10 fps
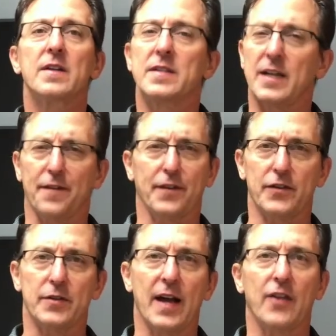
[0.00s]
definitely
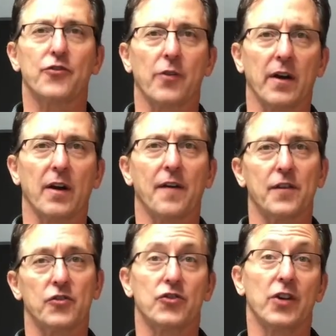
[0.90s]
do not shrug it off
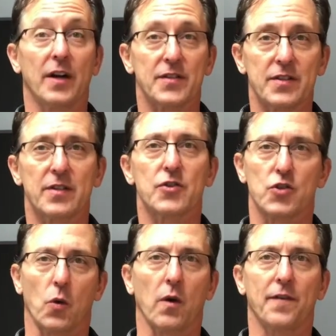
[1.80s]
as just
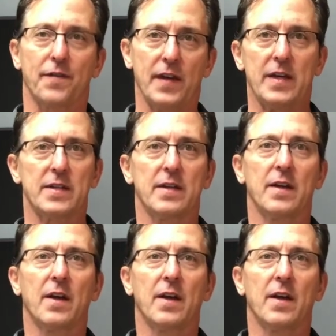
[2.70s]
sore feet.